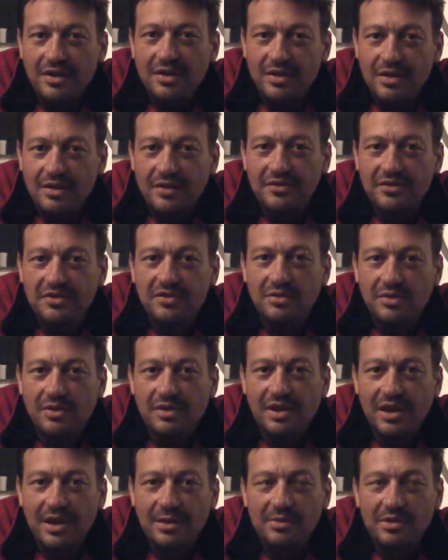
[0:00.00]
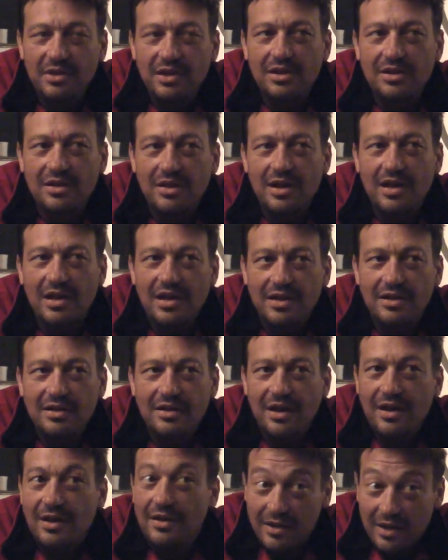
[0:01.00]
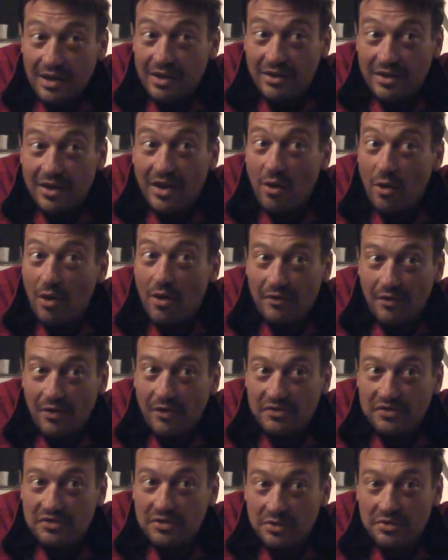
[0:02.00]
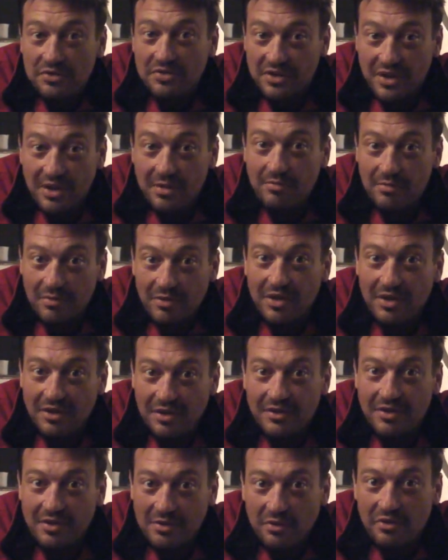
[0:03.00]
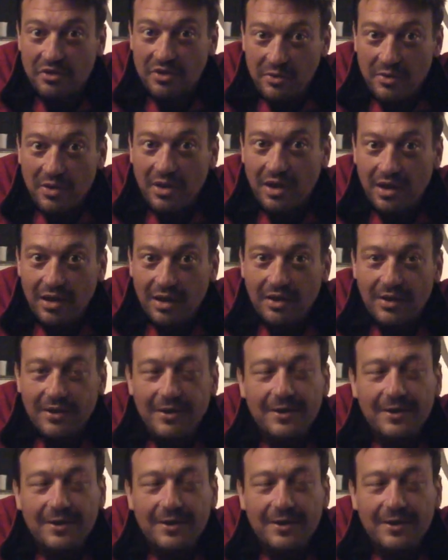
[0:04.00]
that have still got to come together, and no, I've sourced them. They're on their way.